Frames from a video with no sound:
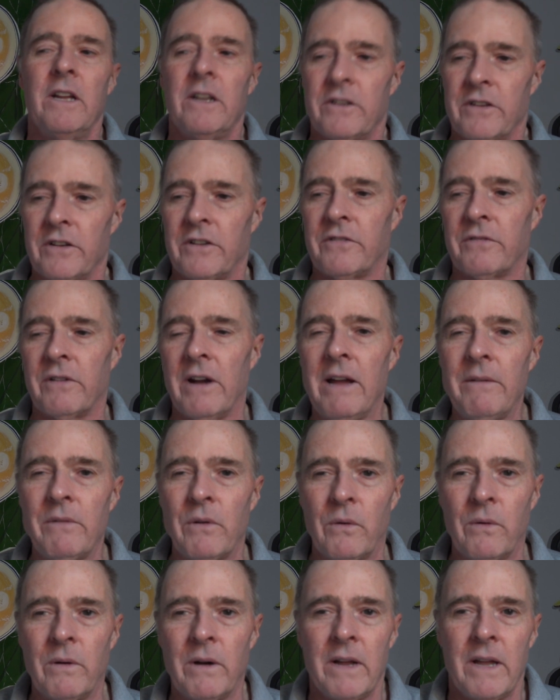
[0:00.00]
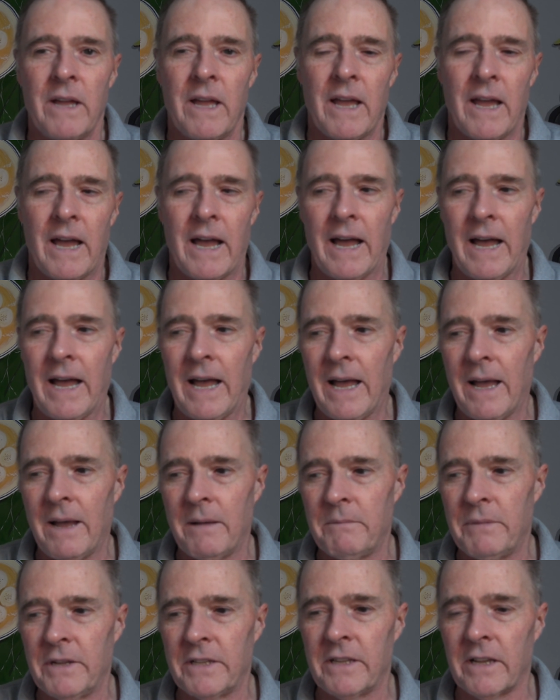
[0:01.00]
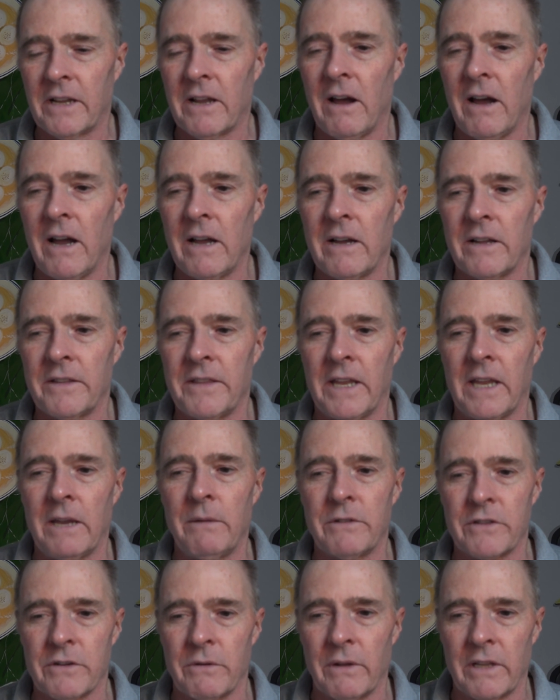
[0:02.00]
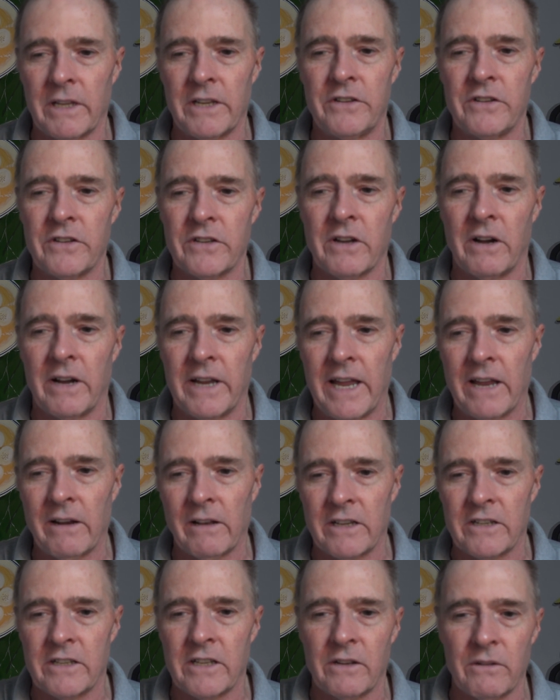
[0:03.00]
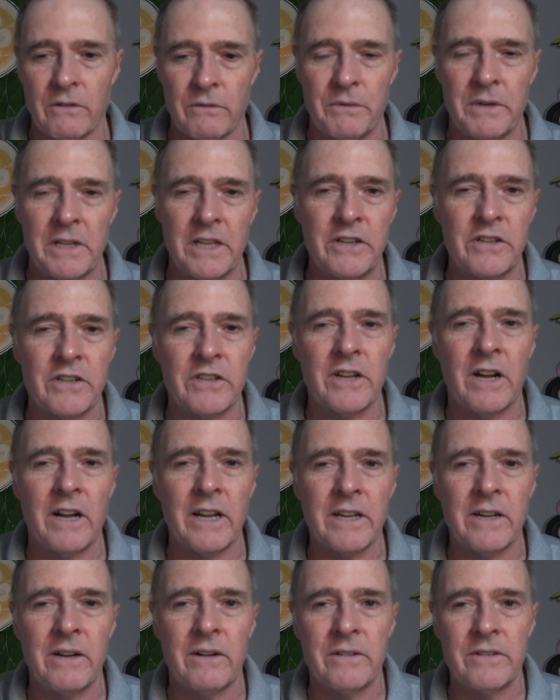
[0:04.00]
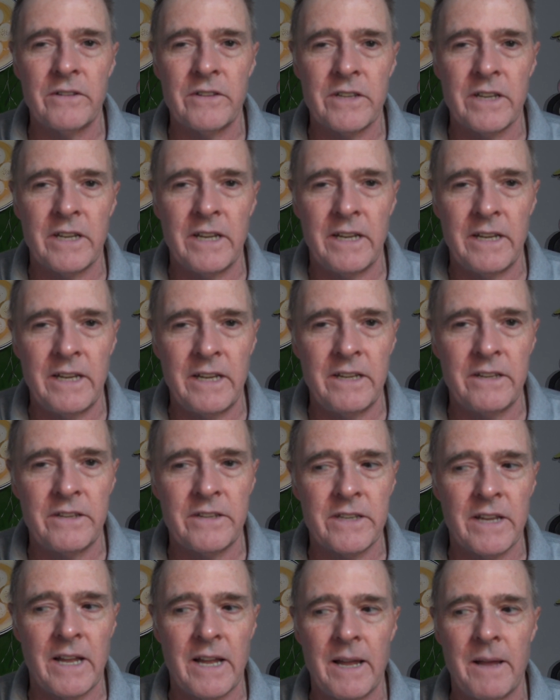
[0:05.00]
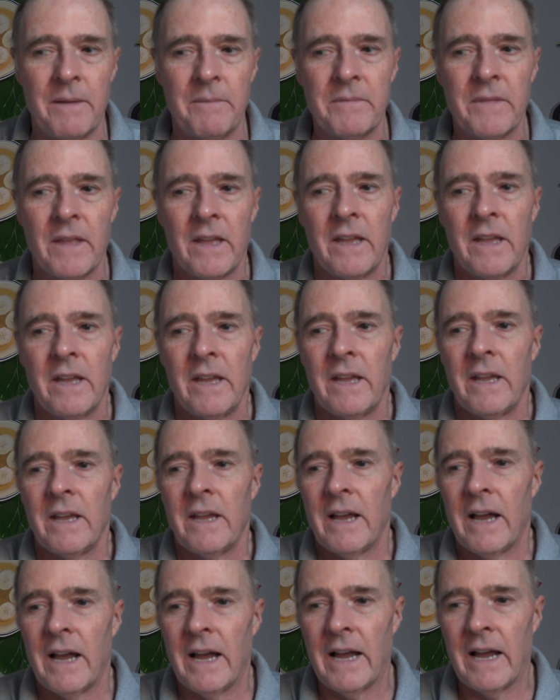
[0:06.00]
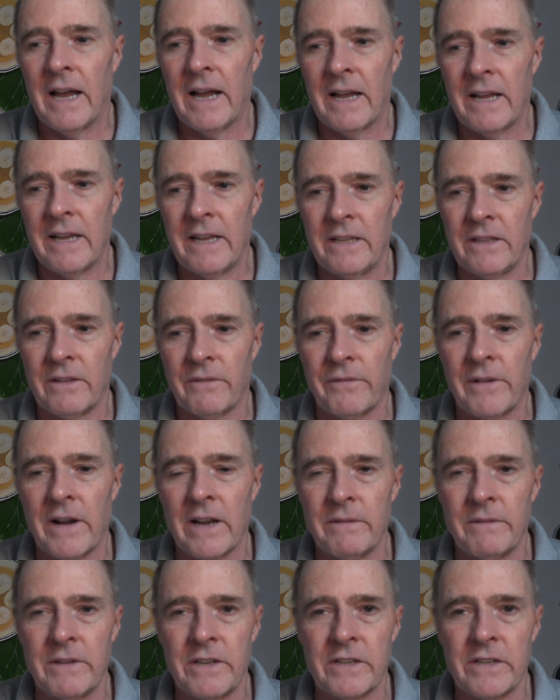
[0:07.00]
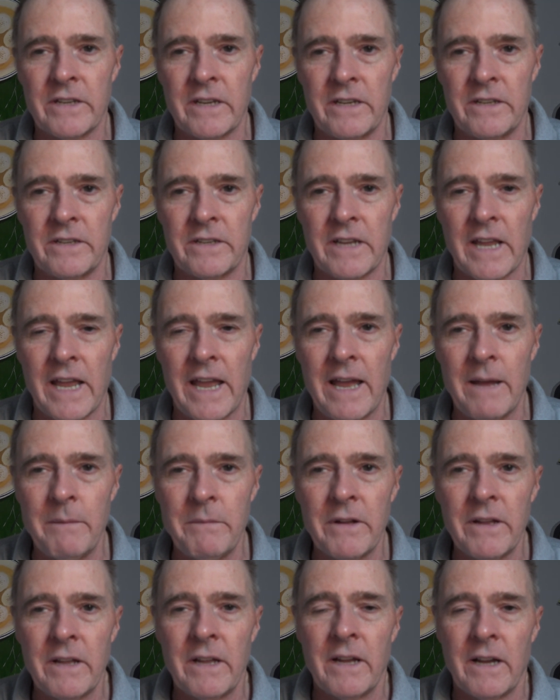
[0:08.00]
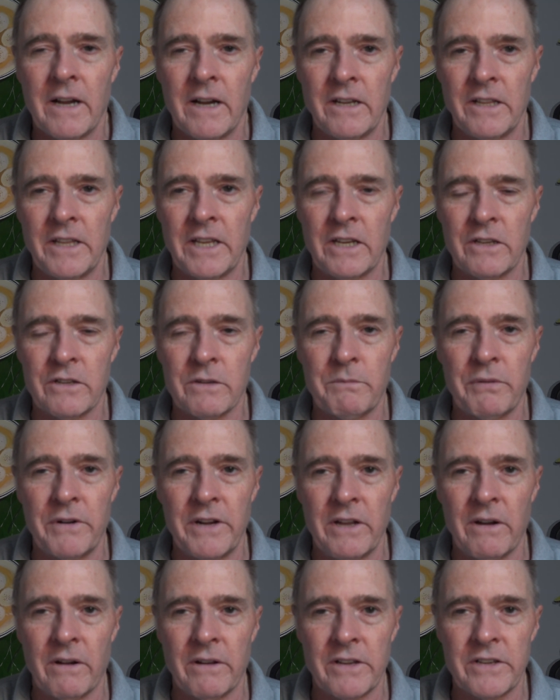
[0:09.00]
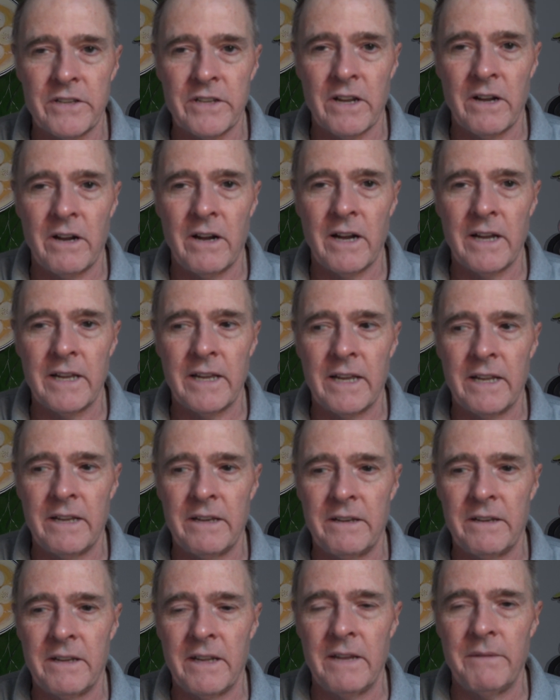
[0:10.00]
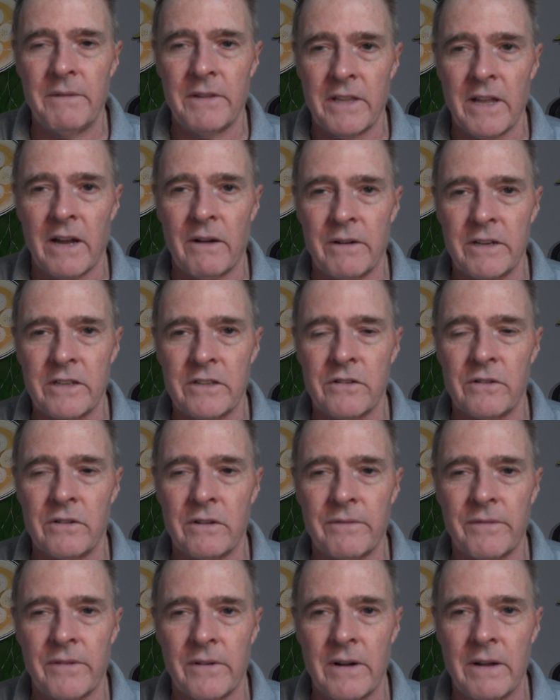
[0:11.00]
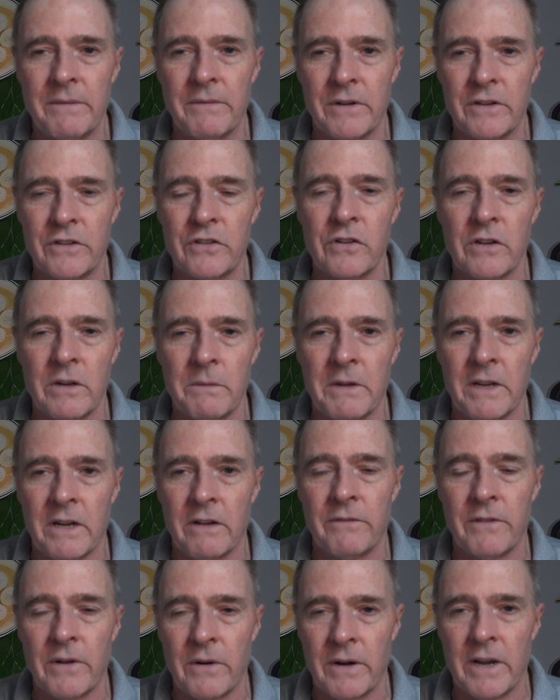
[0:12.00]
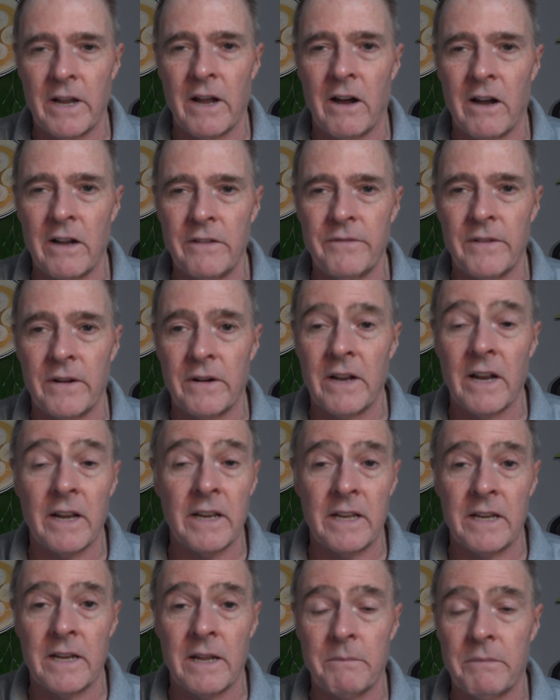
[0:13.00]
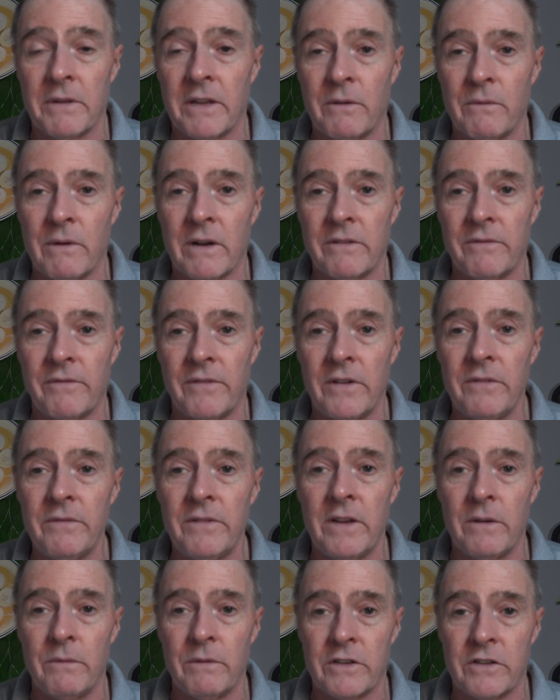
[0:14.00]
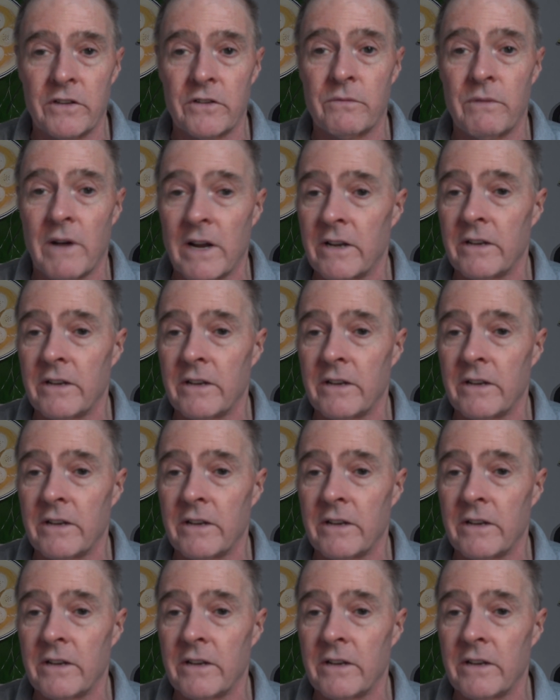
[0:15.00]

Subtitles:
to travel. But the guy, I think he was a religious guy. He had all these little religious icons in his in the front of his cab, and I think he's a pretty honest guy. And even though it took forever and it should have been a very high fare, it only ended up being $150, which is